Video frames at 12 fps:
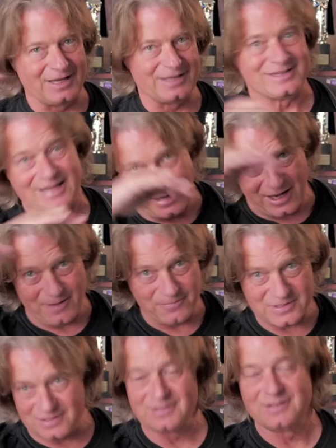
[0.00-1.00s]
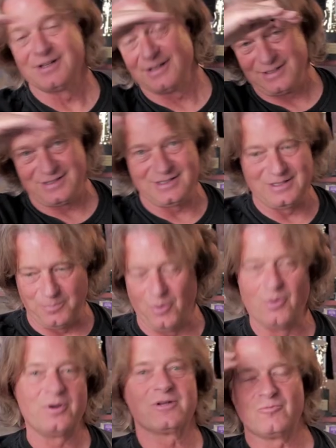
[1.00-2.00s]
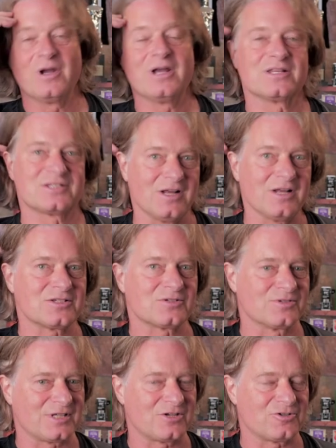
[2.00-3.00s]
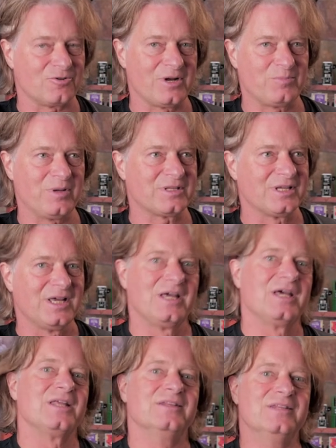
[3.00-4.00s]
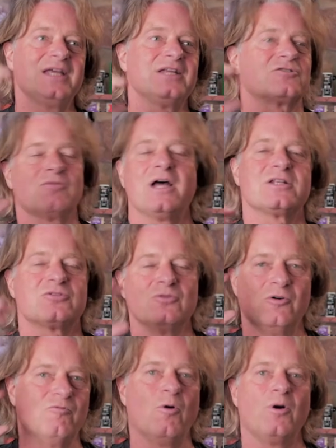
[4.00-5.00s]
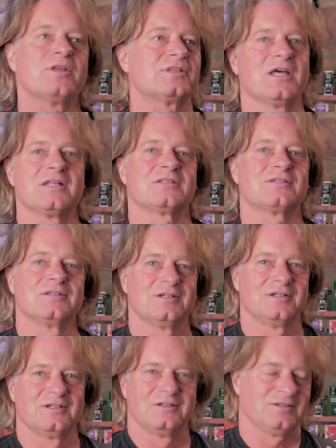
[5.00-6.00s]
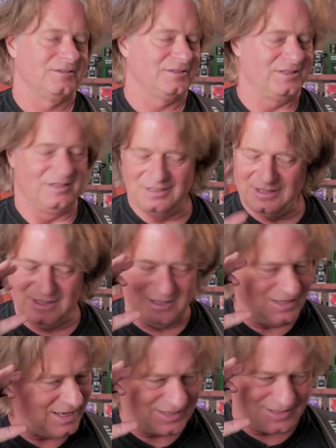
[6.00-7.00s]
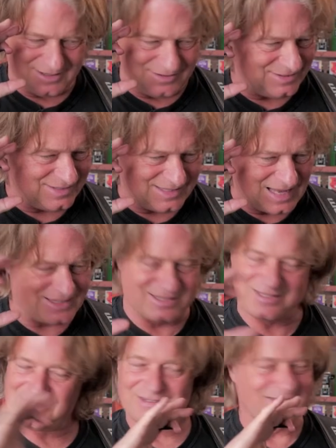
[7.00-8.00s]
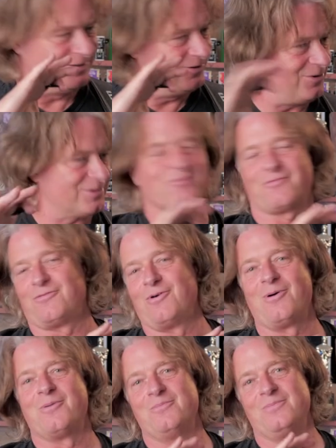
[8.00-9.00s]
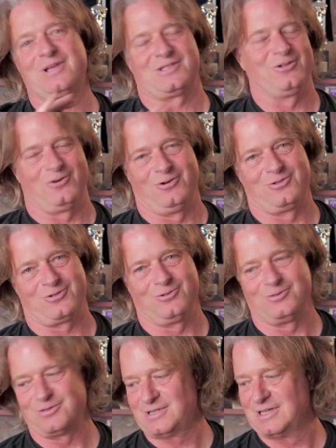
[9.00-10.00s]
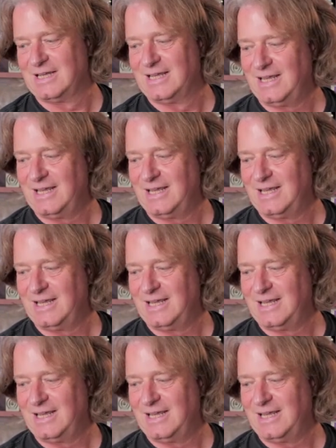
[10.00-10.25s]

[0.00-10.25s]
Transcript: There comes the point where it starts to saturate, but they try to avoid that. Like, that's not for mixing consoles.